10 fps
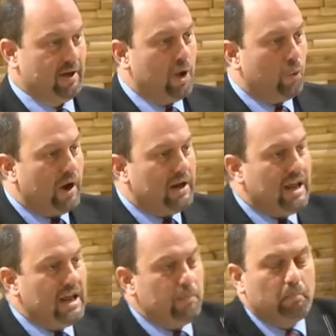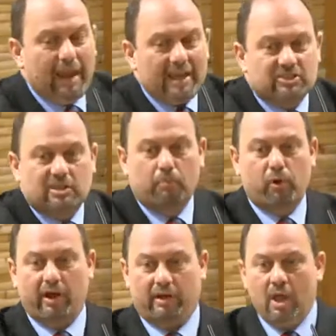when he blessed the
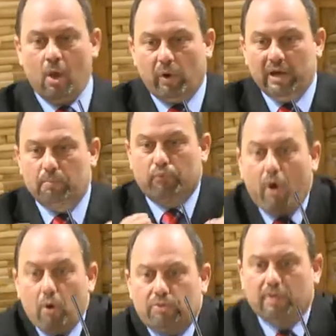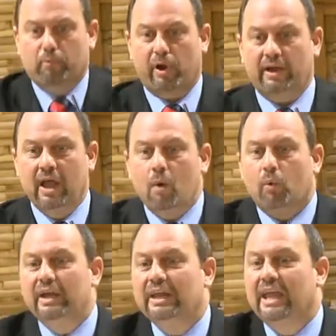bread, when he broke the bread,
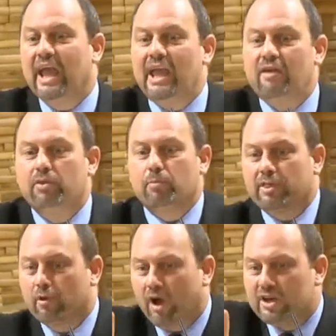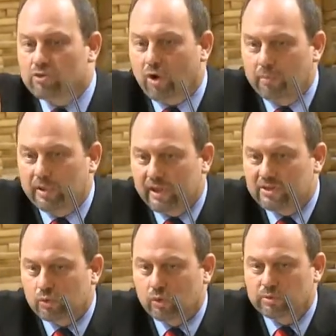when he gave the bread, their eyes are open. They
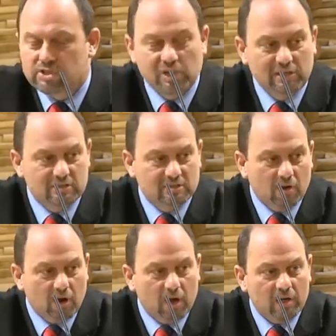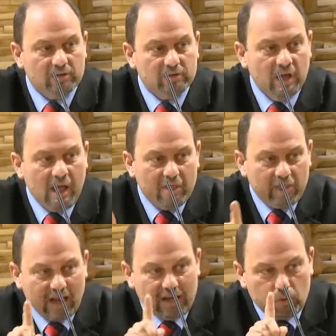saw it was Jesus Christ.
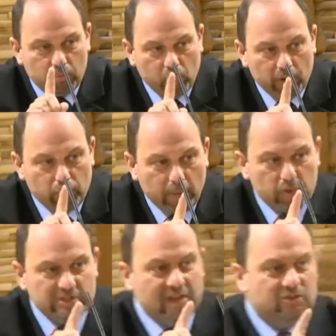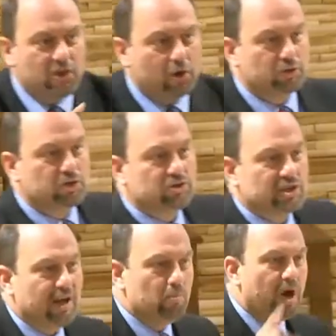That little boy represents those who
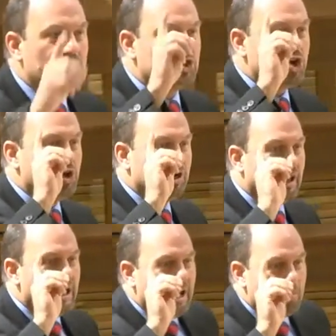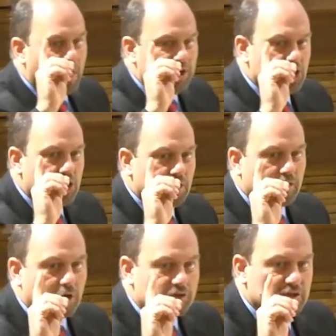say, in my journey of
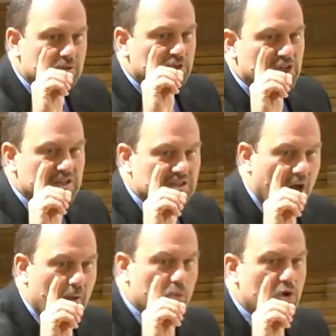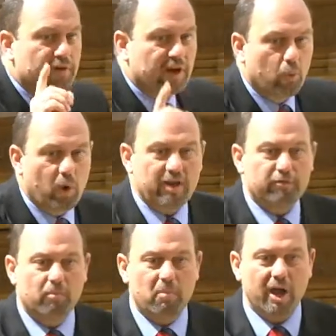closeness with Jesus, I'm moving away
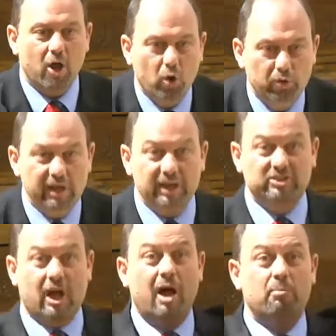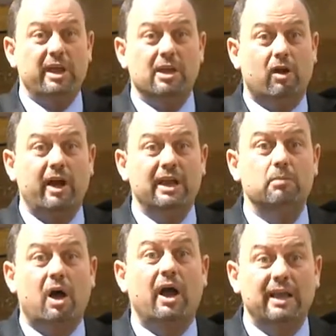from my own needs. I'm here. I need
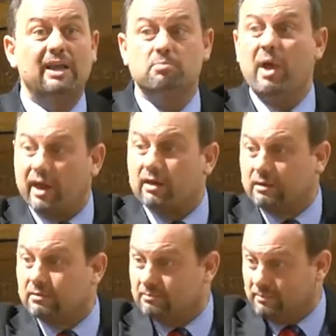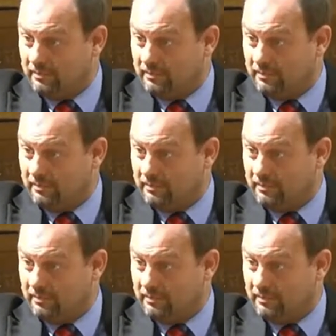my needs met.